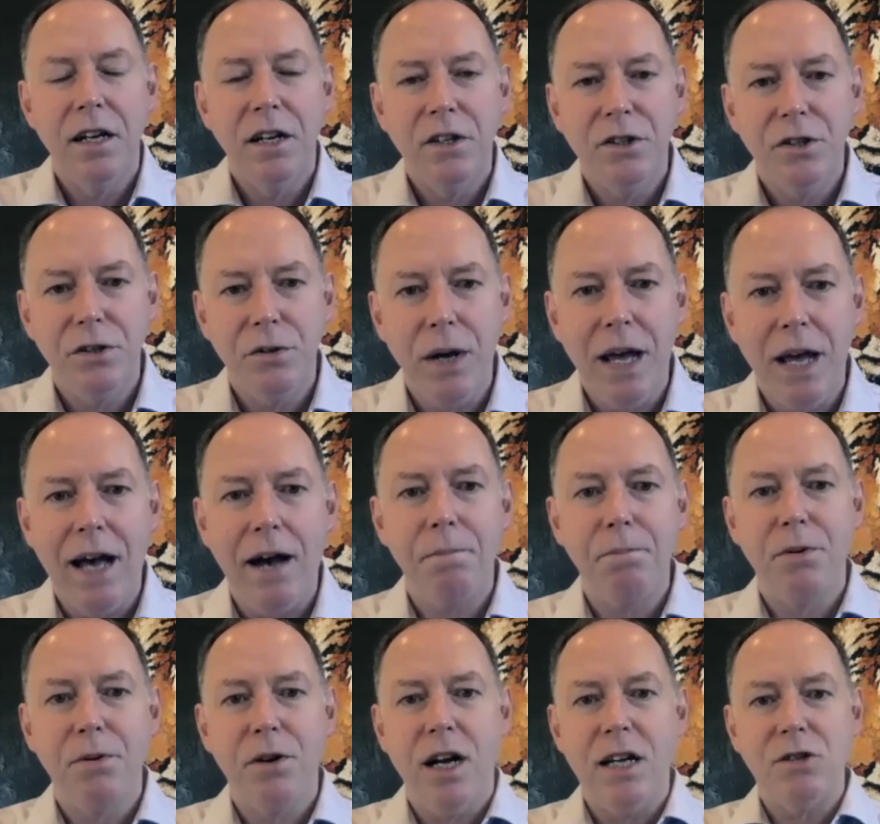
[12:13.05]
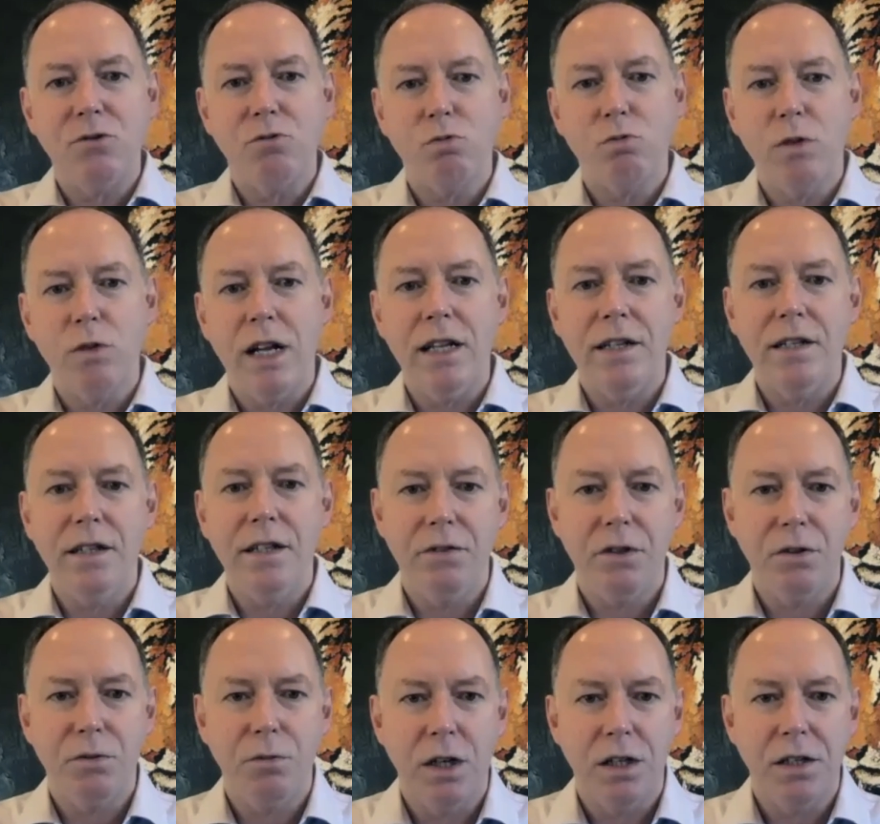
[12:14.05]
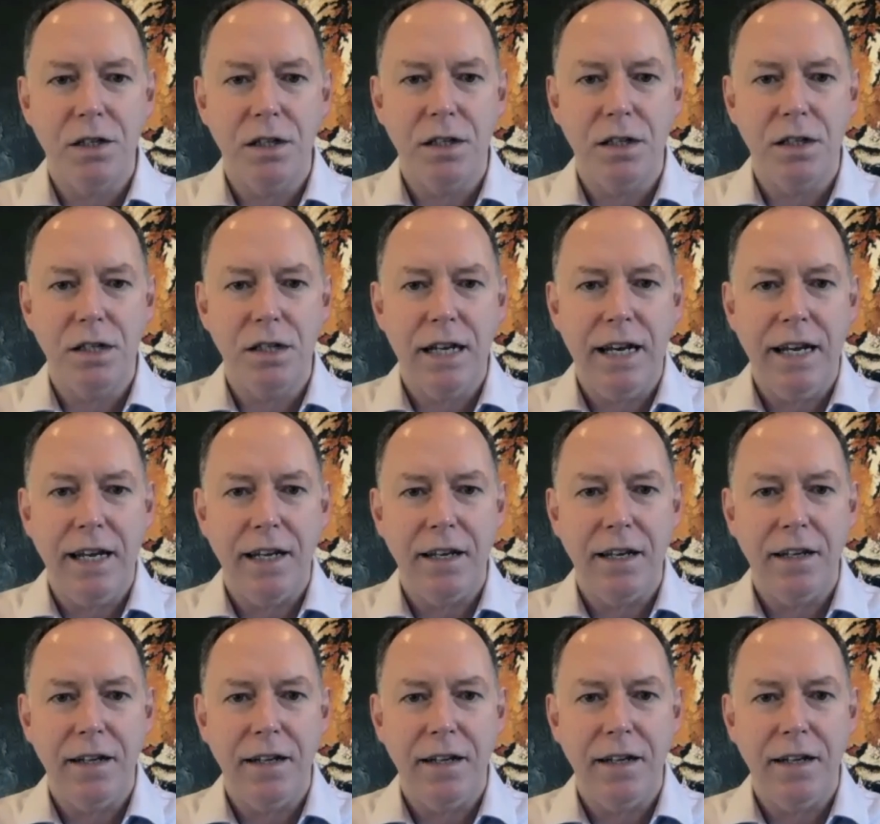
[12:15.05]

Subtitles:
to our price relative to what's at stake.